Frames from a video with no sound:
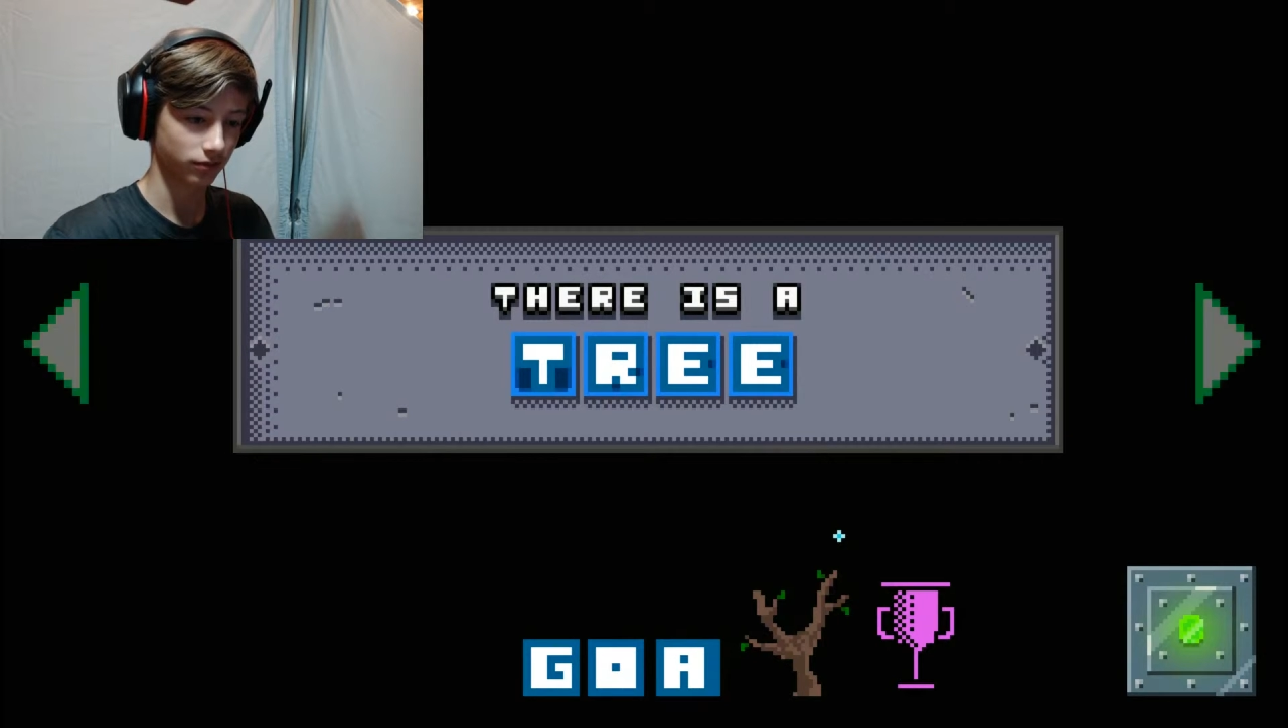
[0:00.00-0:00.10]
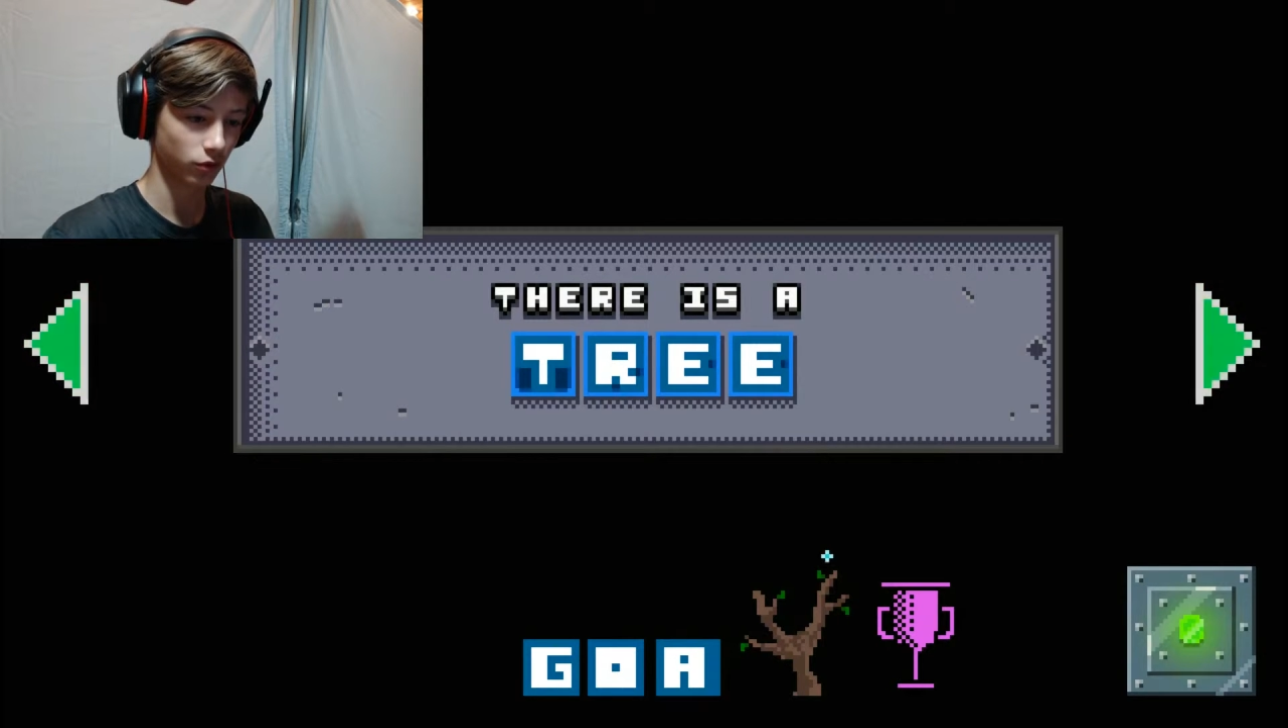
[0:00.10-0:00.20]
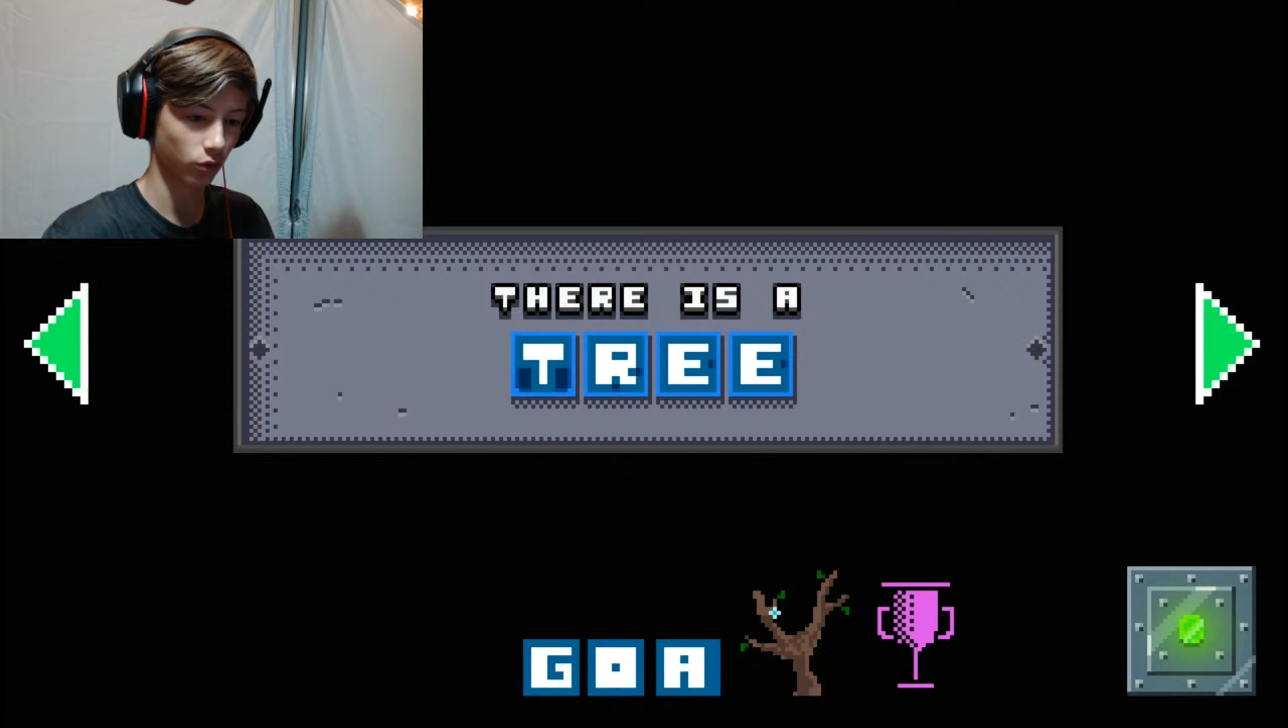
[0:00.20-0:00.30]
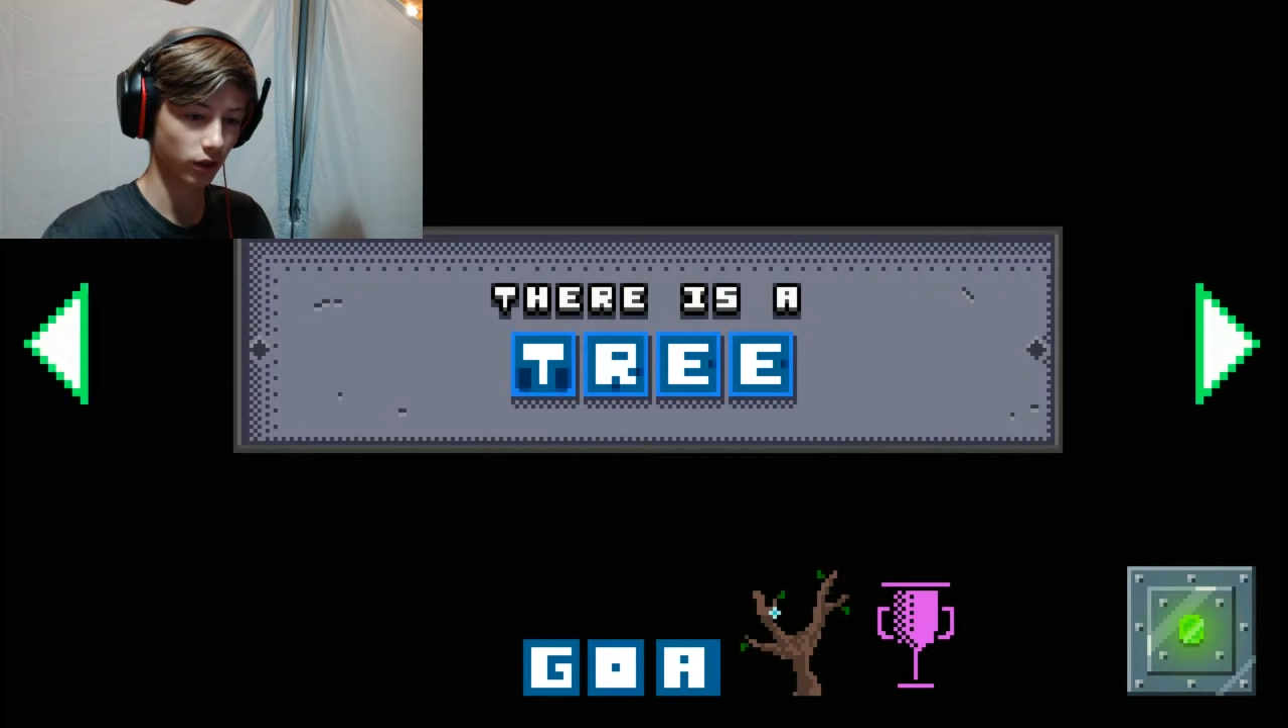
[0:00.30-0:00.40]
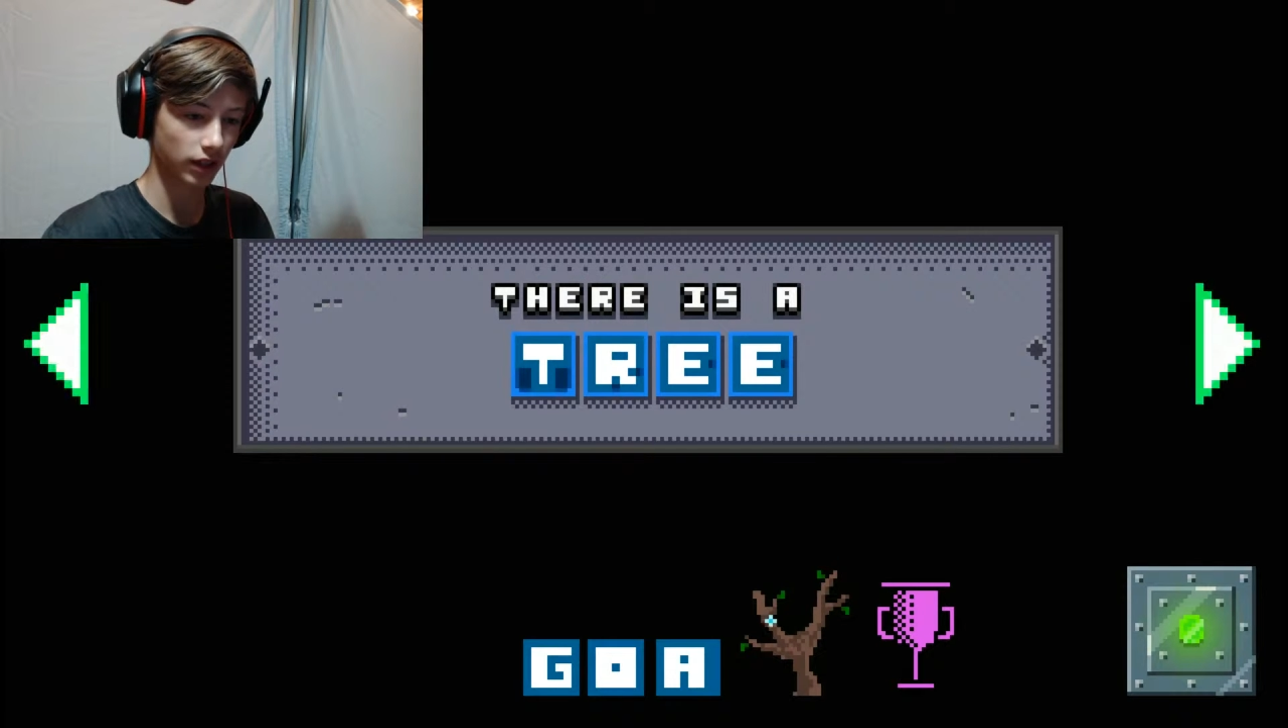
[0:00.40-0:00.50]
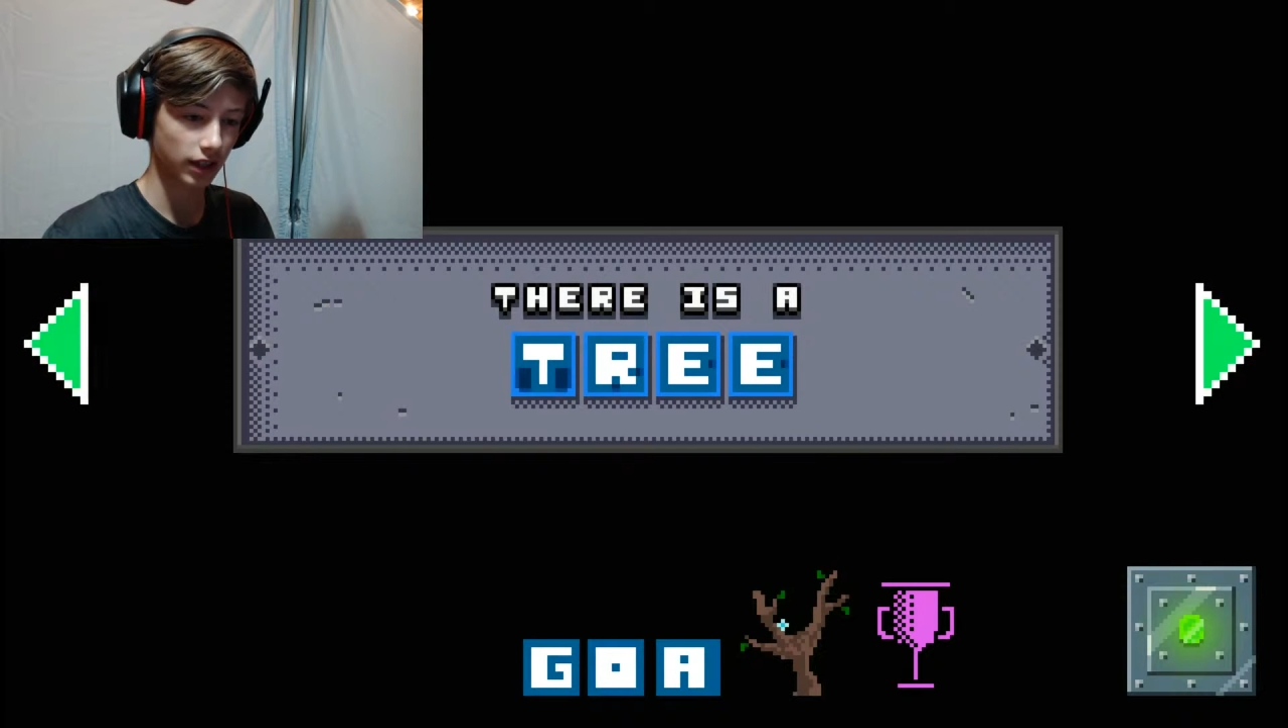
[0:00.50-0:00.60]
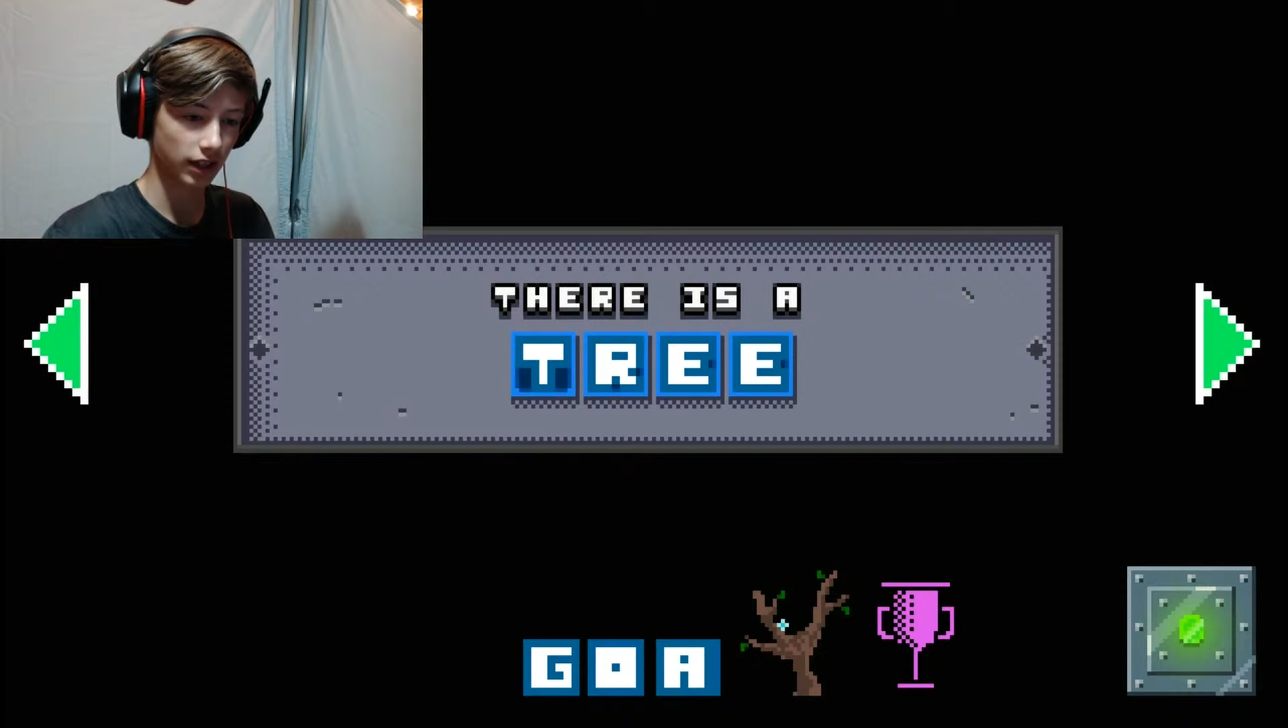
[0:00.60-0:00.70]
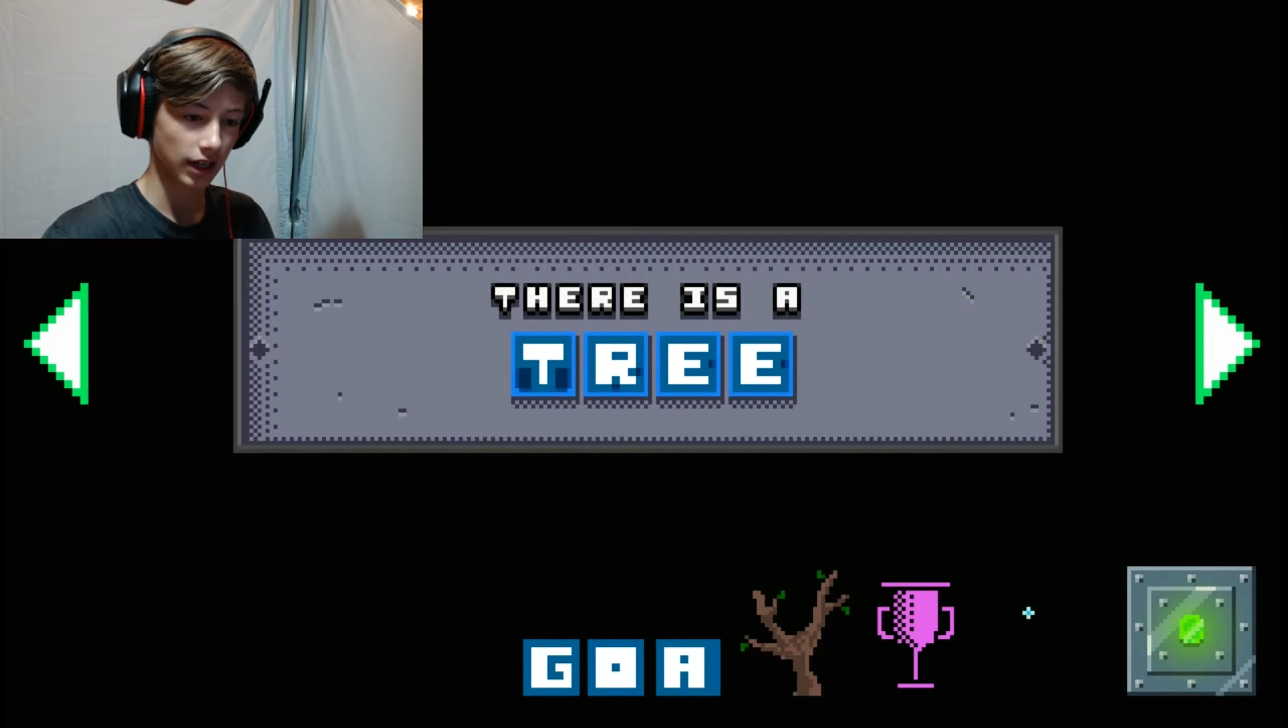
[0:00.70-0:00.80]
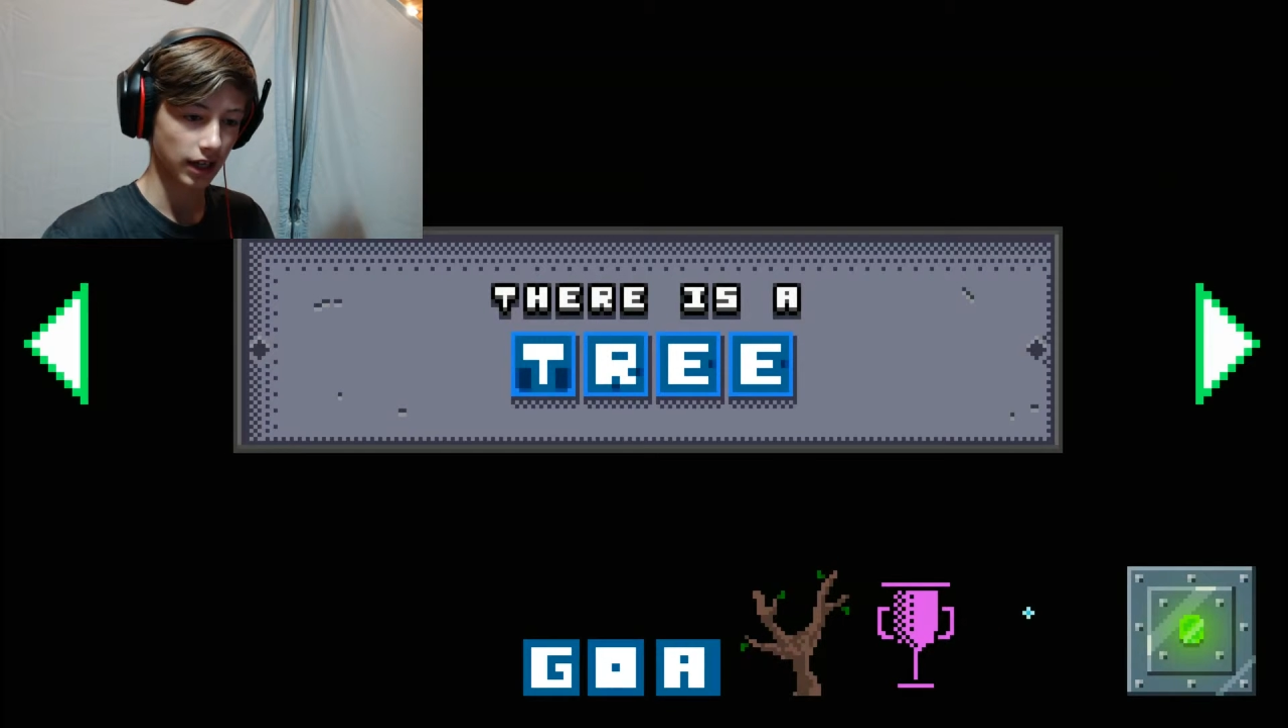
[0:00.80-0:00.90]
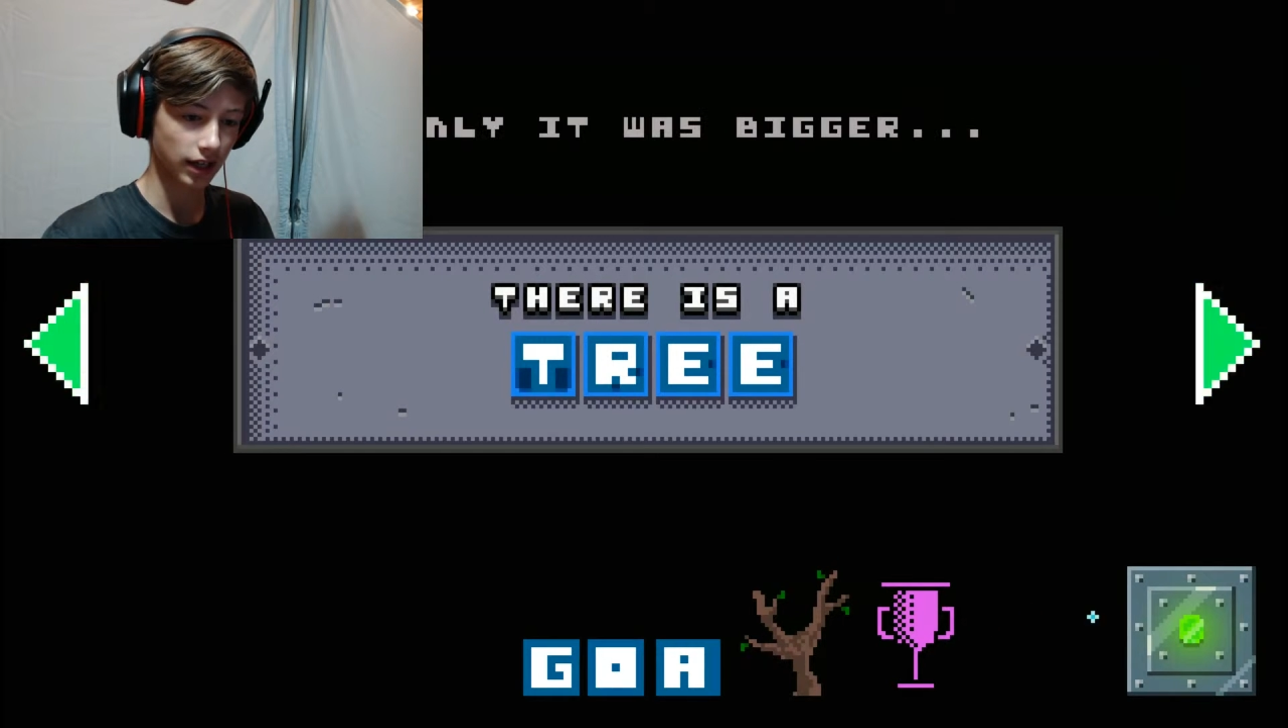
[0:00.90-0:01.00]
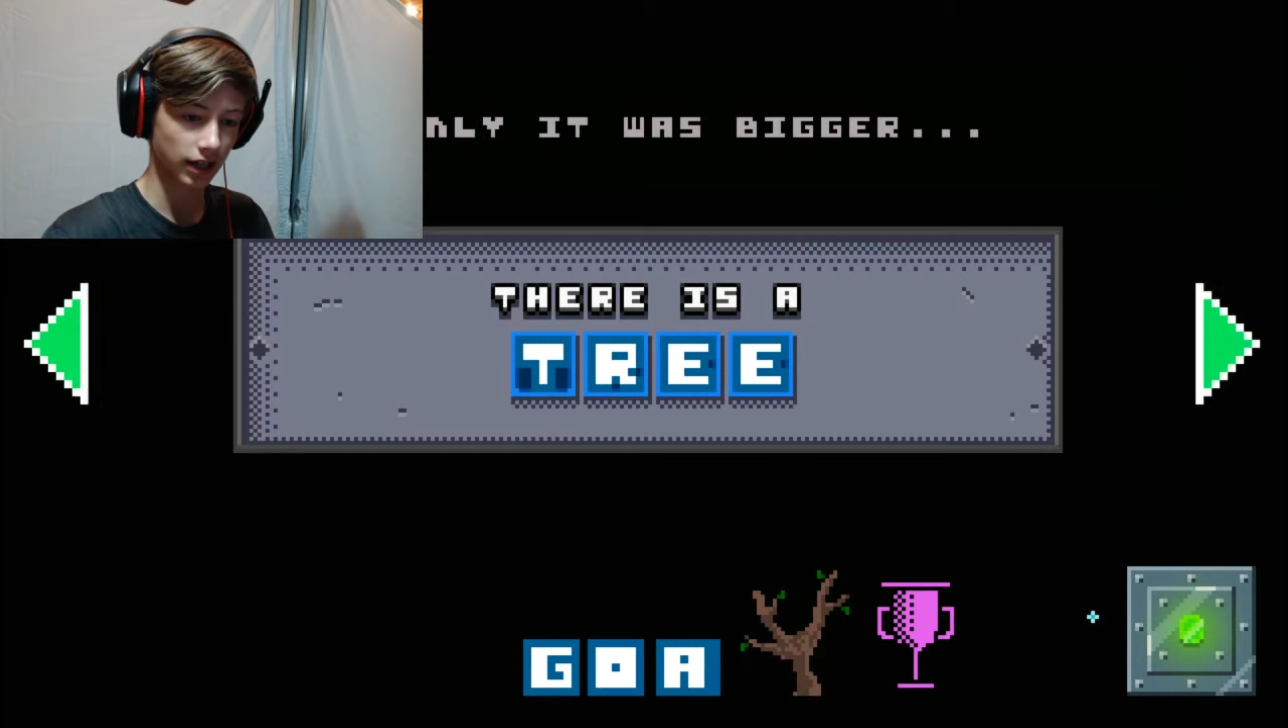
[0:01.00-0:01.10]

Well, what, can